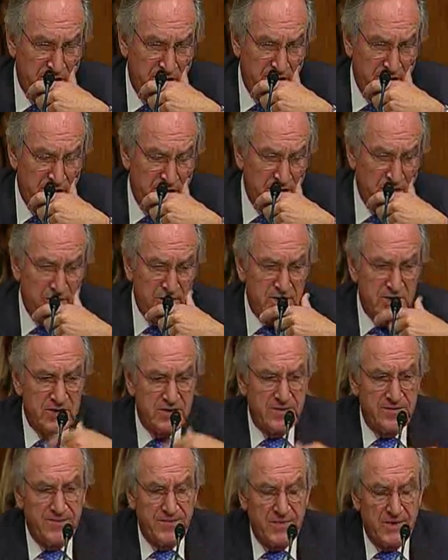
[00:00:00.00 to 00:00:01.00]
You know,
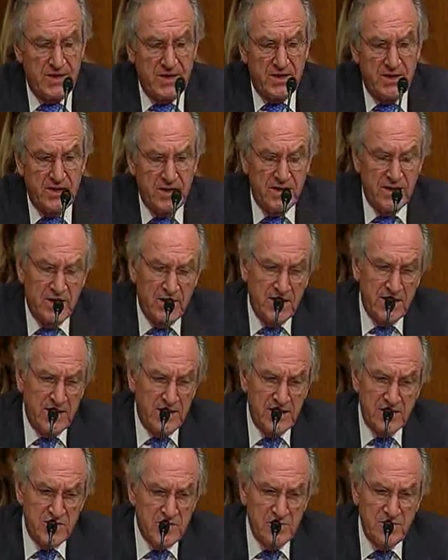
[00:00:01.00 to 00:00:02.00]
and I
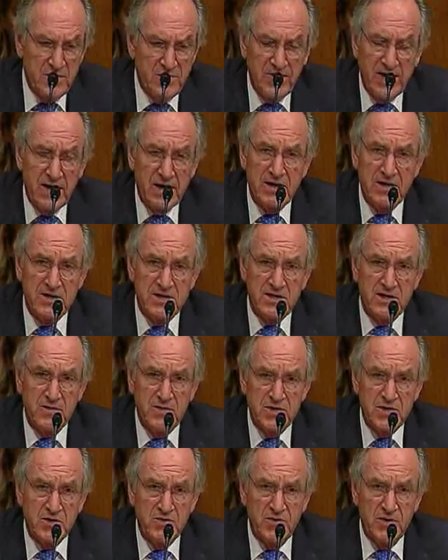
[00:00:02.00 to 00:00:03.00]
assume you've had a
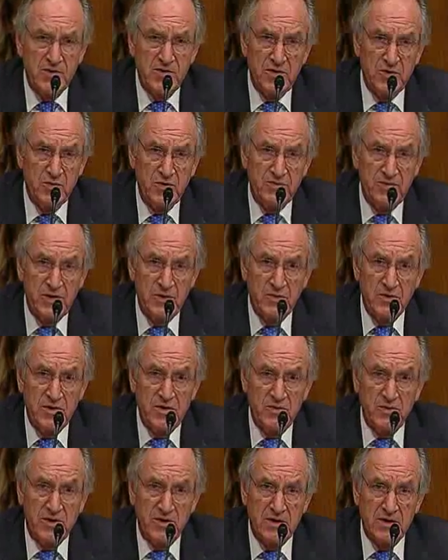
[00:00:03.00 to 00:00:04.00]
distinguished career, or you wouldn't be where
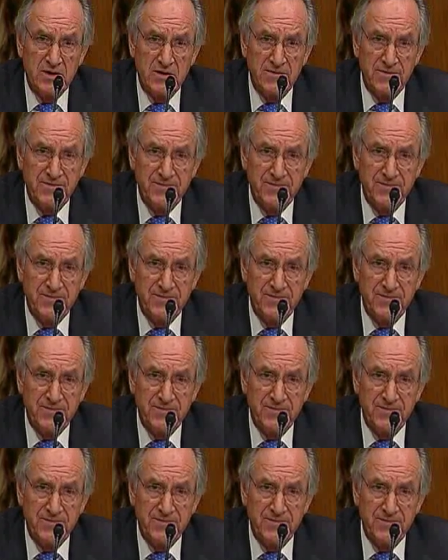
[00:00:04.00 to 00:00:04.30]
you are.